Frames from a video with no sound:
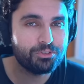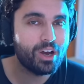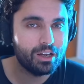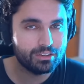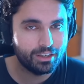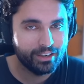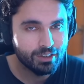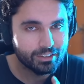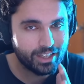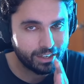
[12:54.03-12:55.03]
of you out there
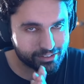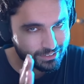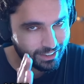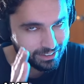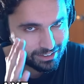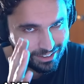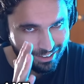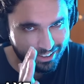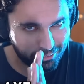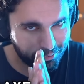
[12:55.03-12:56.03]
that is sitting in
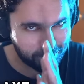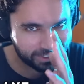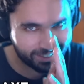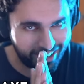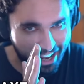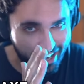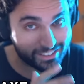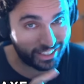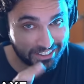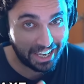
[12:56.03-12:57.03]
dark, rubbing their
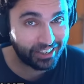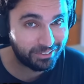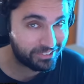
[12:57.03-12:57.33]
hands and getting